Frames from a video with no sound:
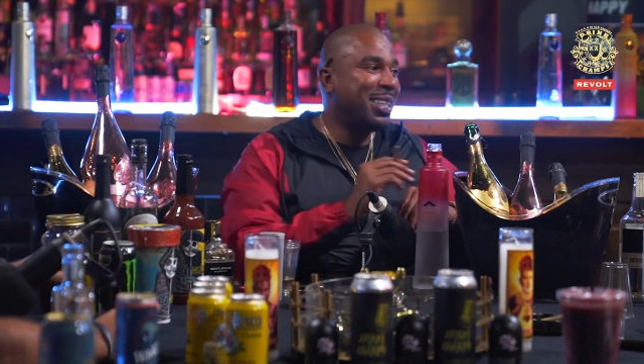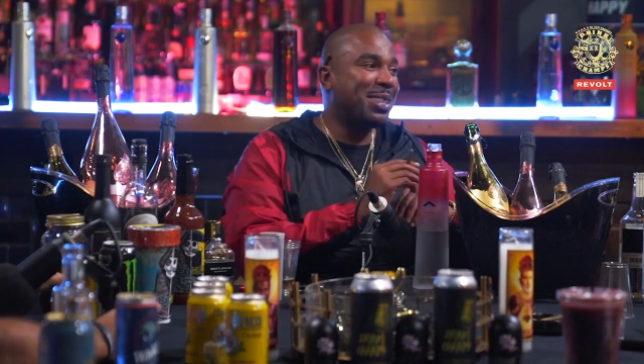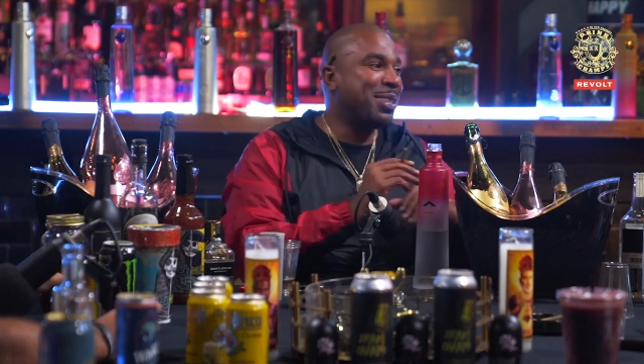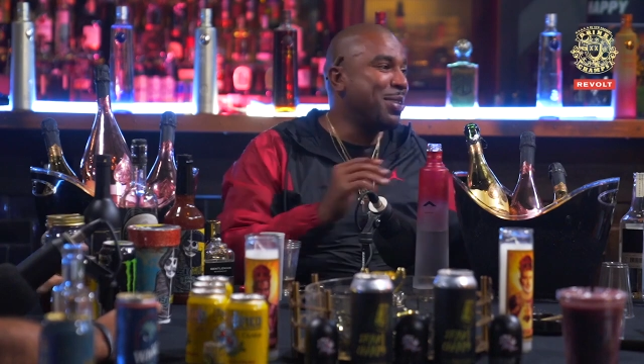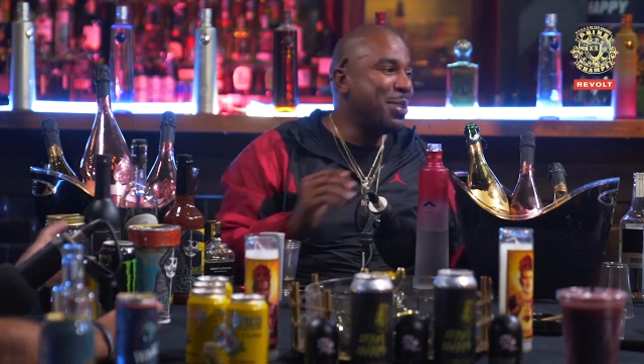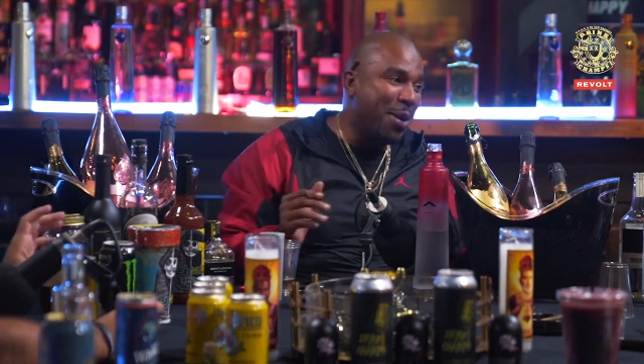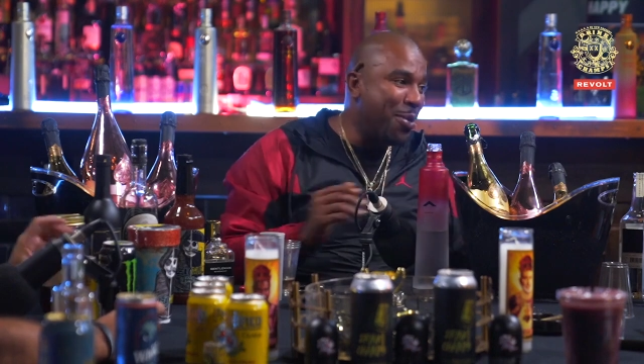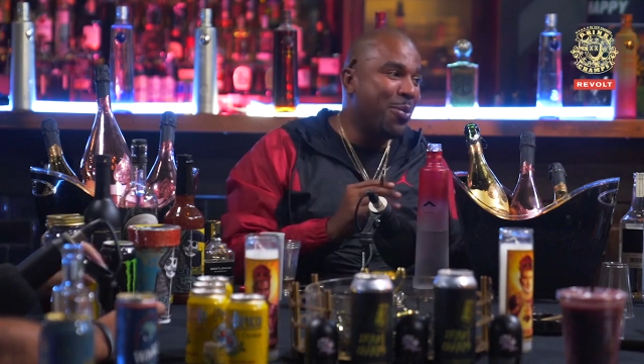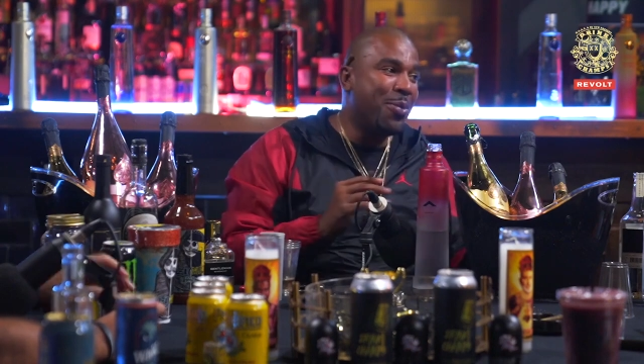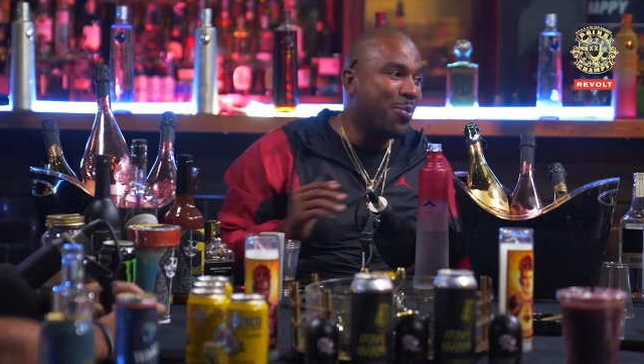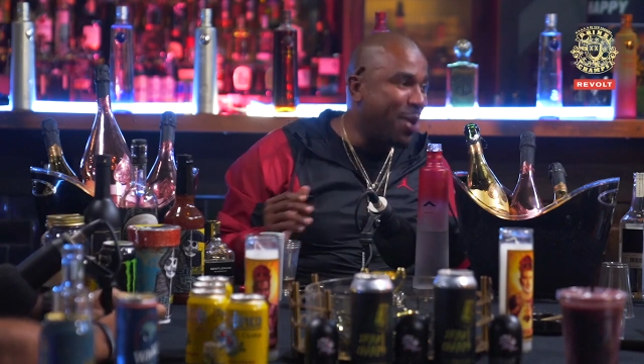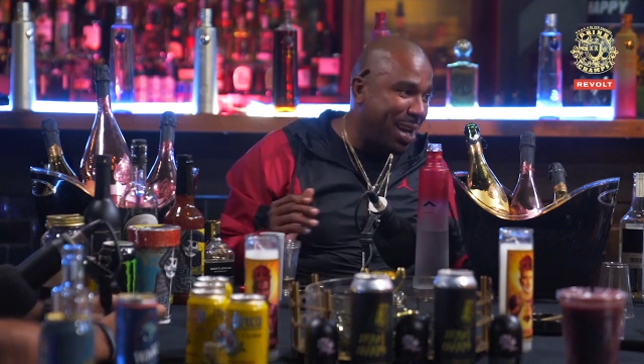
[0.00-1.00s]
There's
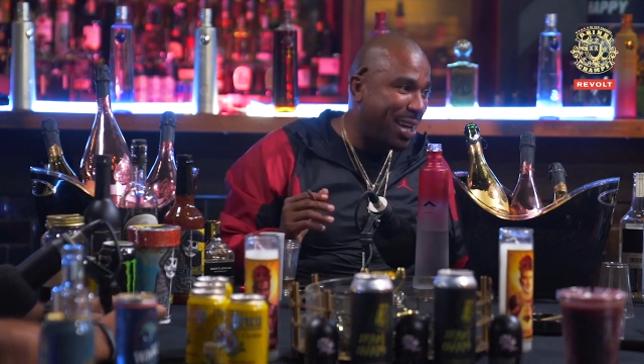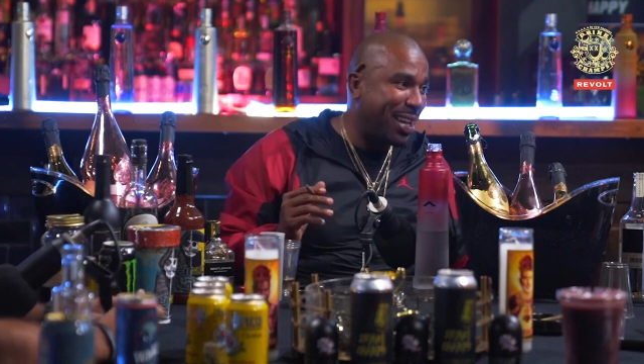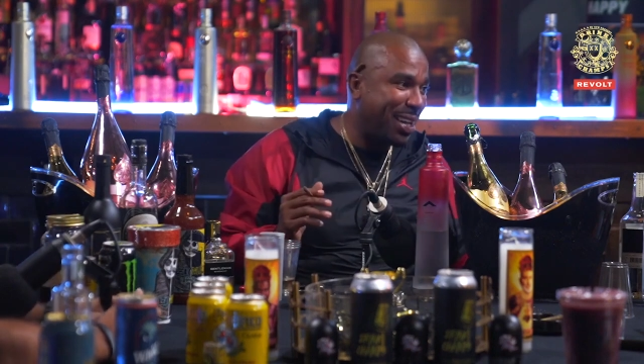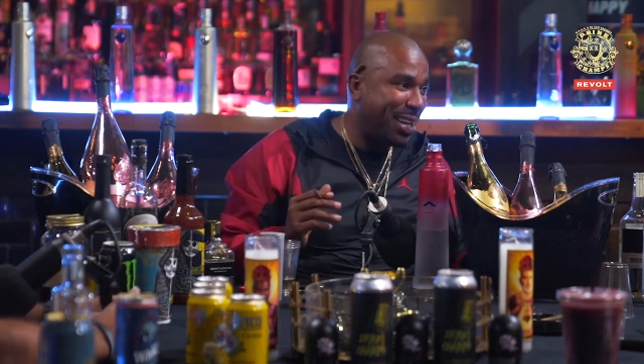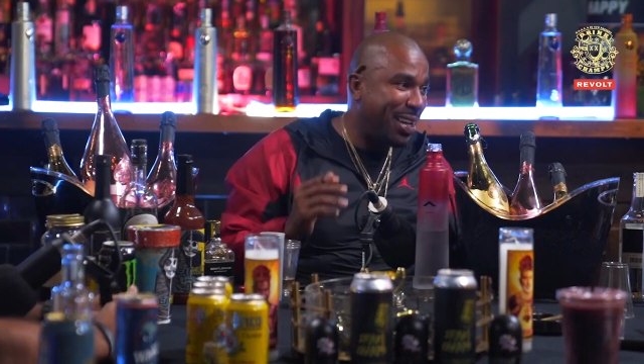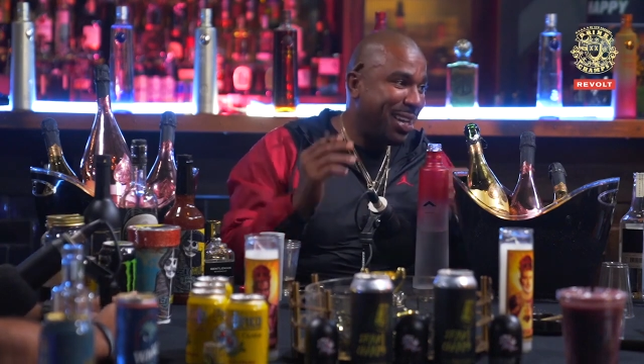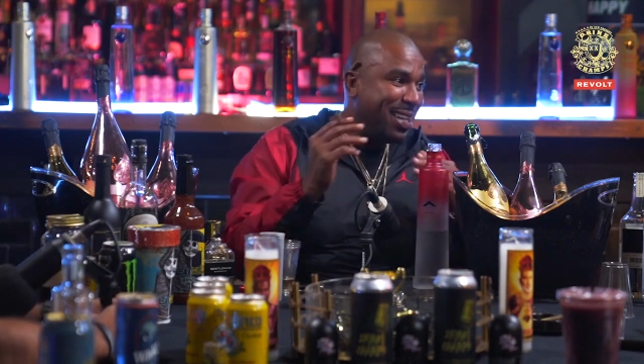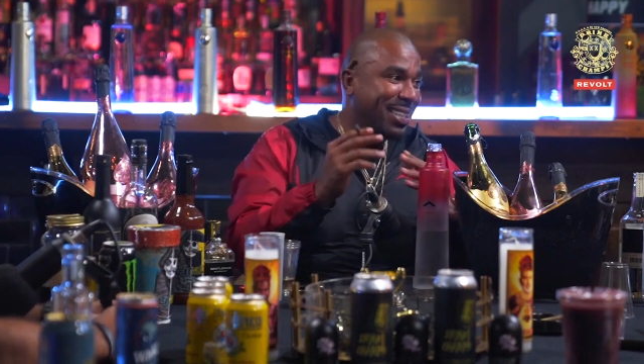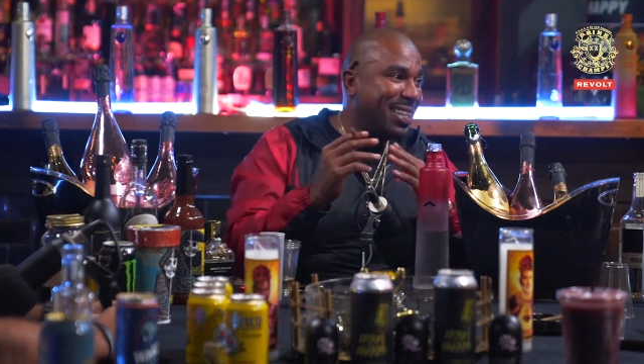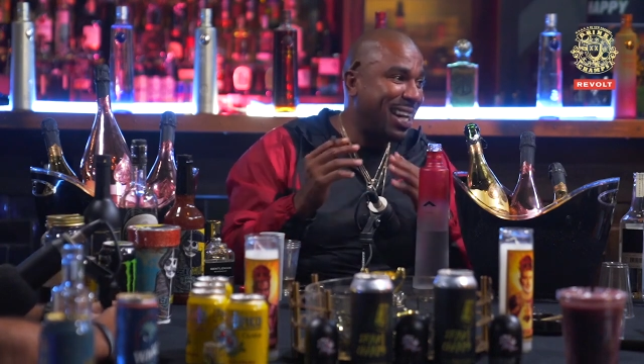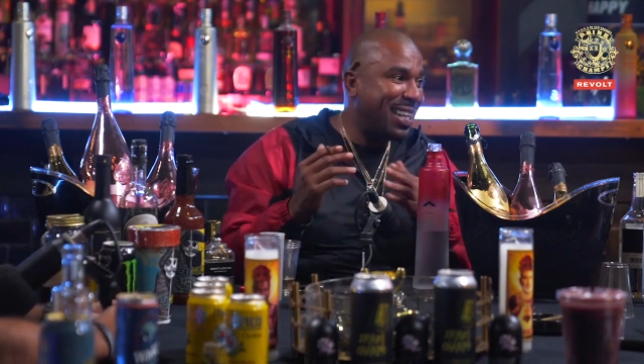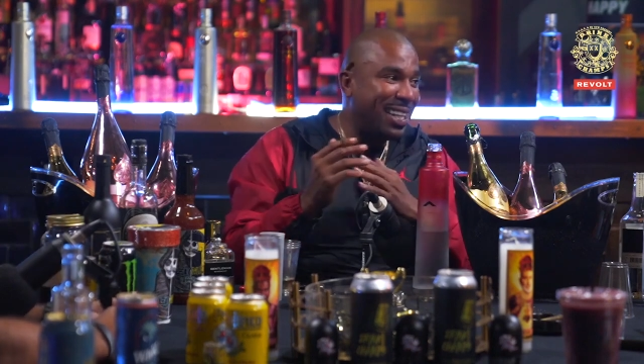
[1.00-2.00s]
no way
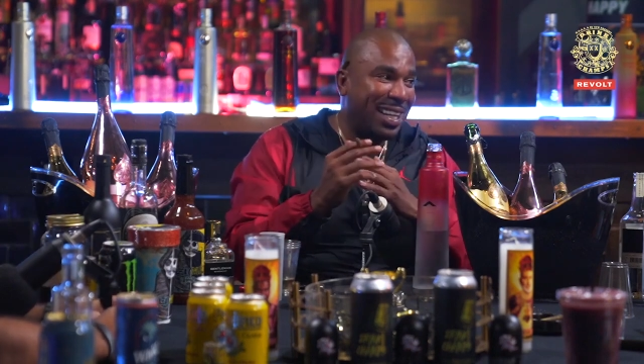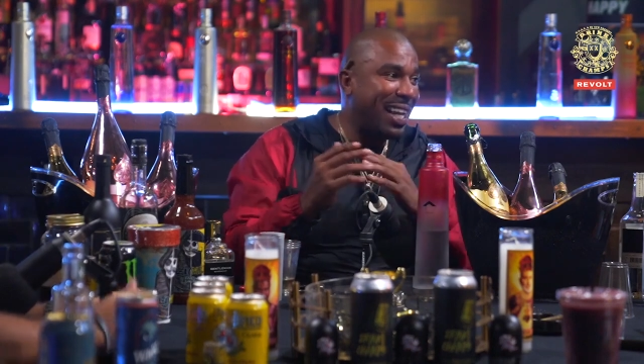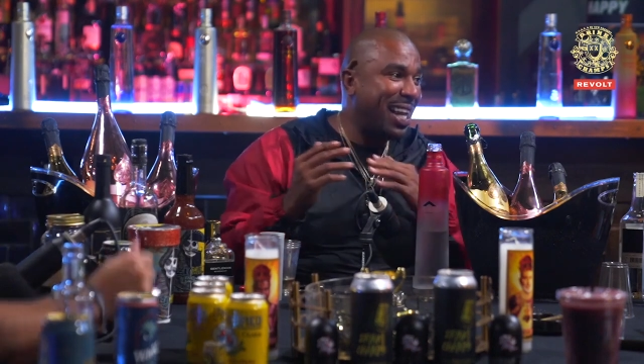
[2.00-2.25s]
that.